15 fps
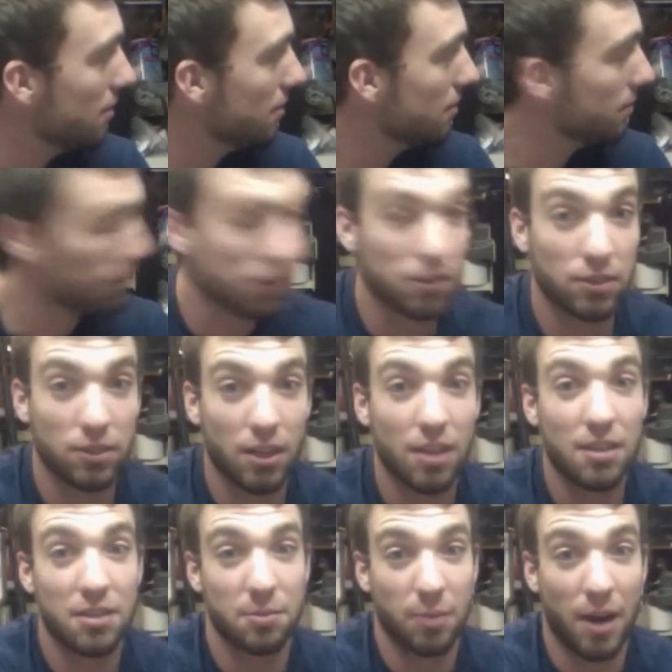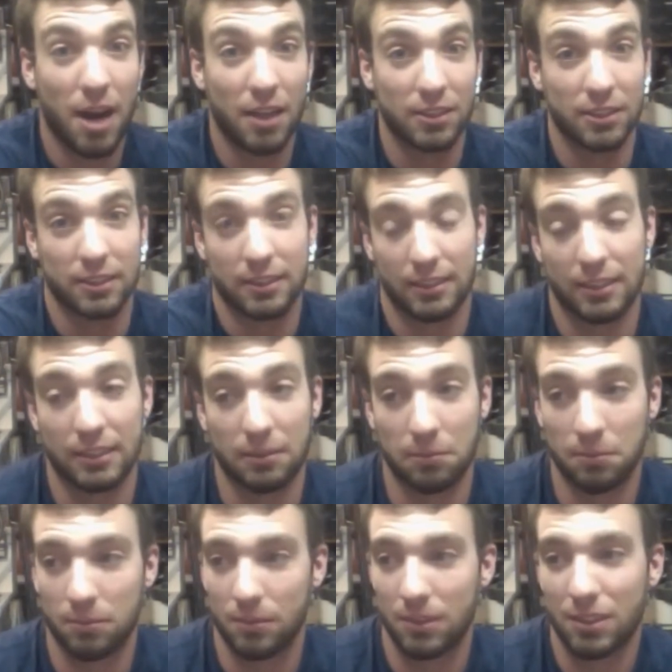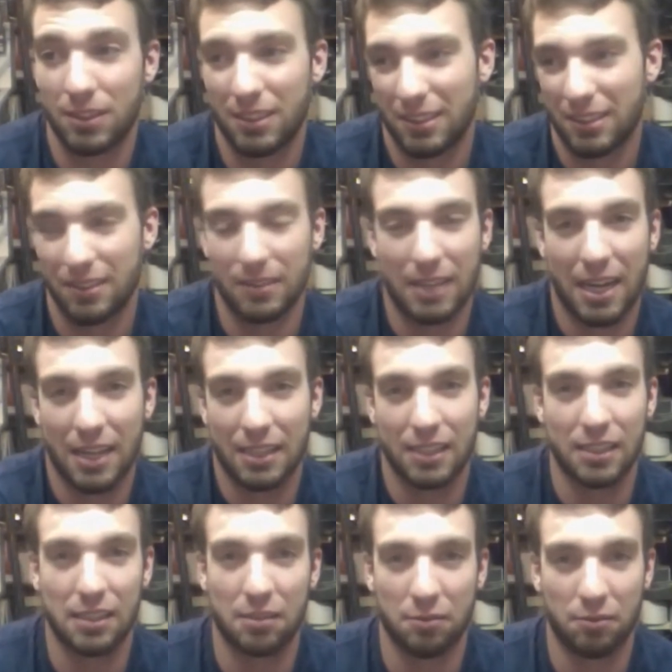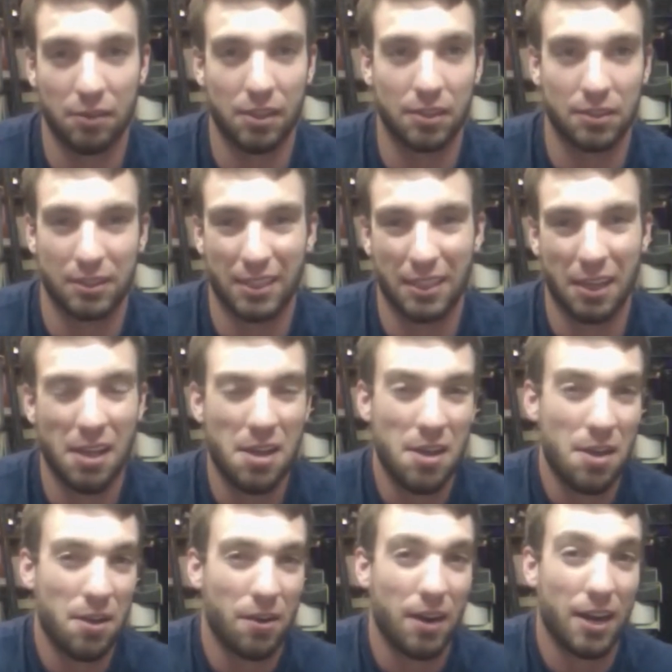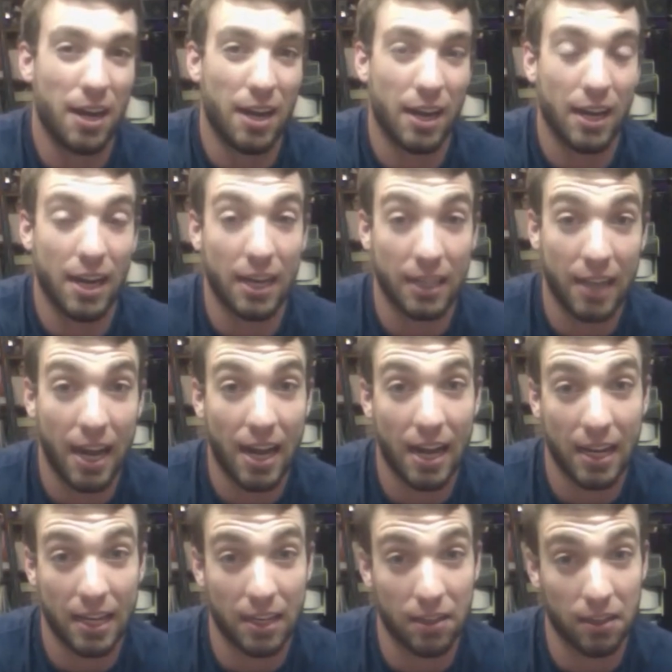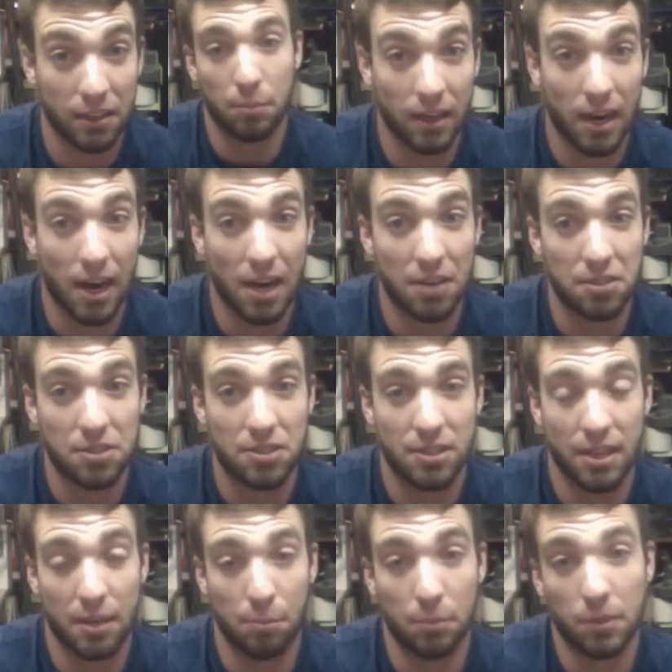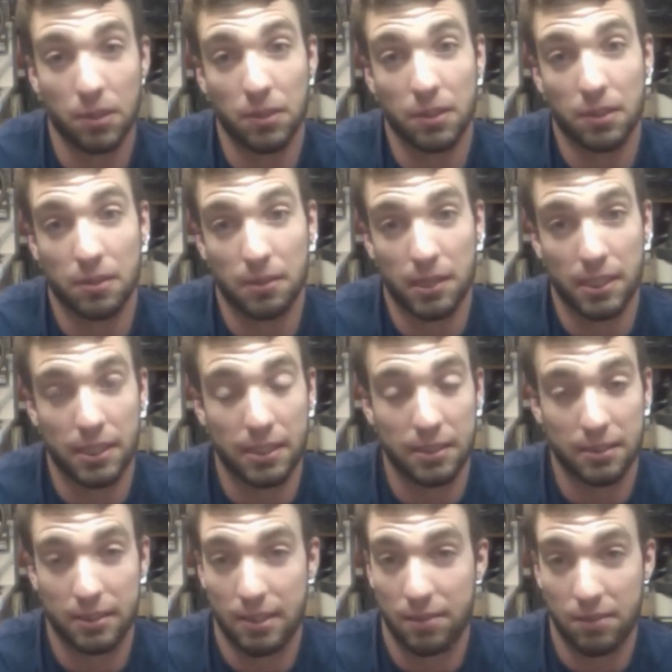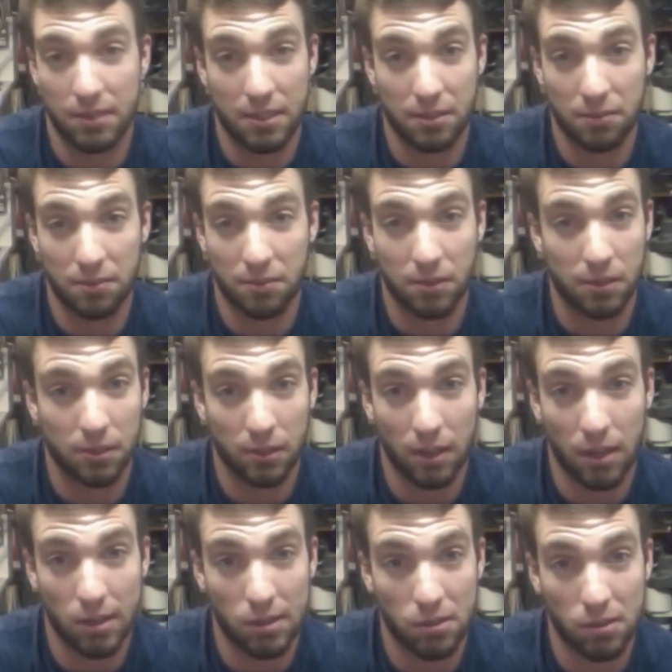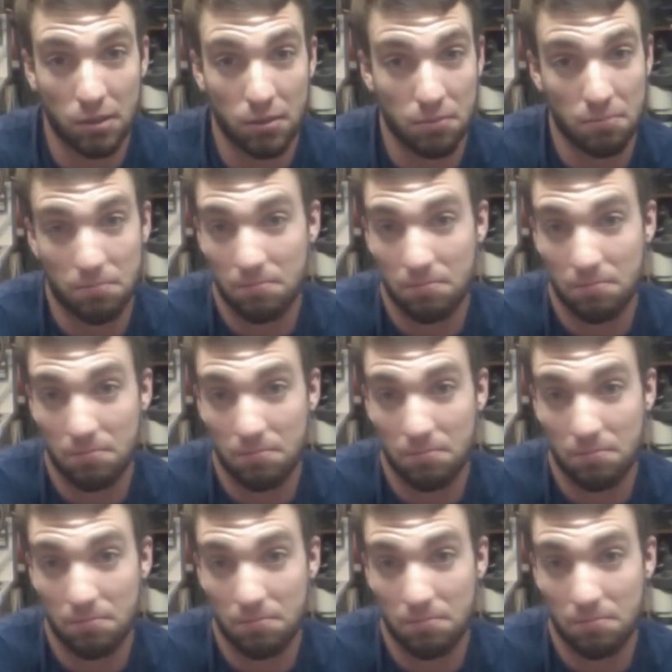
so there's all these projects, and they're just not gonna get finished. Like right now, I got a kayak out in my garage. I'm building a 17-foot long